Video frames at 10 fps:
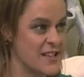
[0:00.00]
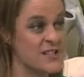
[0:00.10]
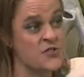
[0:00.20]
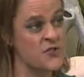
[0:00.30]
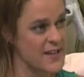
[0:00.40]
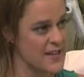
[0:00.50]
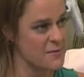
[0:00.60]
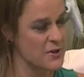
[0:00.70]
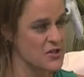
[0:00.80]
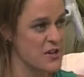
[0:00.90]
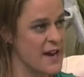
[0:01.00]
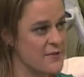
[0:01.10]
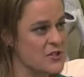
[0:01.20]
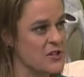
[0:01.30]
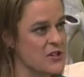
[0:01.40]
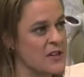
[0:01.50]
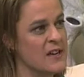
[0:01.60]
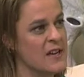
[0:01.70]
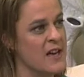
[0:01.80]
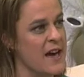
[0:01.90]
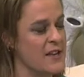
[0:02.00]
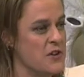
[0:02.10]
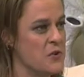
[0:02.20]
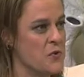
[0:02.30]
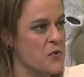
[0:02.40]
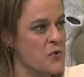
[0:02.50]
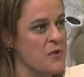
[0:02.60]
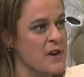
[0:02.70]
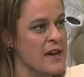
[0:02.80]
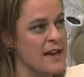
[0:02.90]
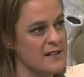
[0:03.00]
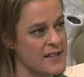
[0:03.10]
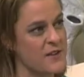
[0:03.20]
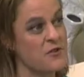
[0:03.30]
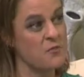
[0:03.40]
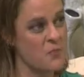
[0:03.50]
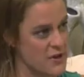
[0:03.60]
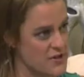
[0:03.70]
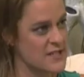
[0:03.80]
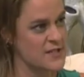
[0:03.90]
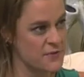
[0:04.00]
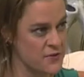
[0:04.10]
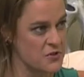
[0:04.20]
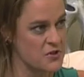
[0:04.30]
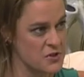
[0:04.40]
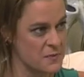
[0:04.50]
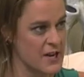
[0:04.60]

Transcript: it's tricky because you have to look at your intake through processed foods, mm -hmm.